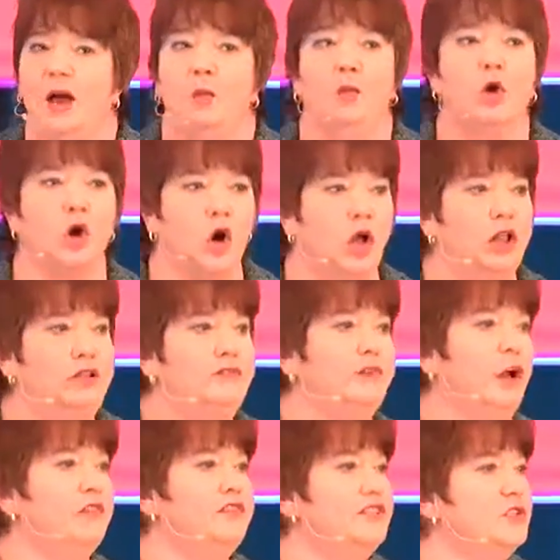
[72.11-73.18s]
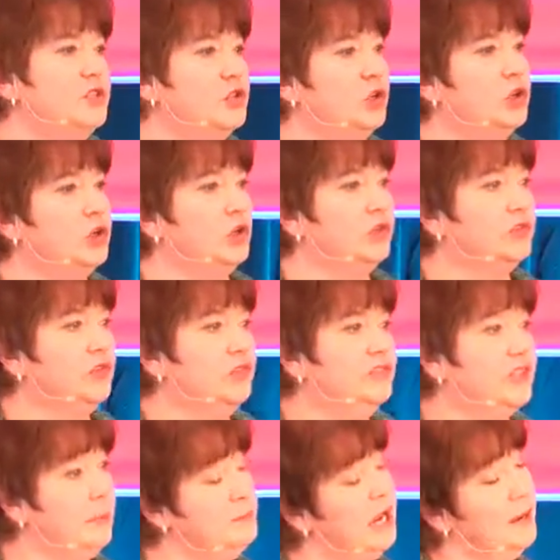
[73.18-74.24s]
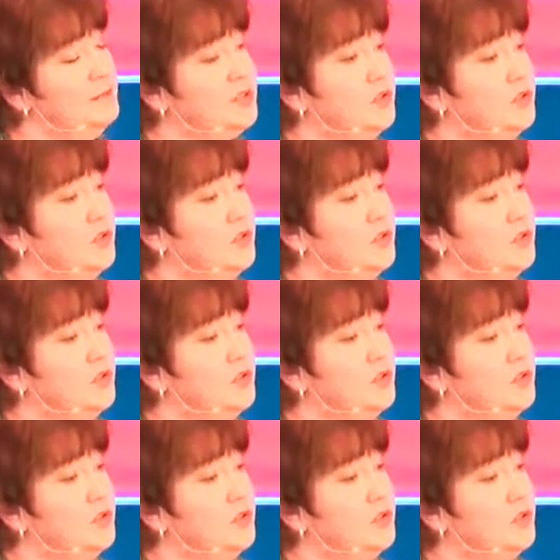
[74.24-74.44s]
We're all involved in circles. Sometimes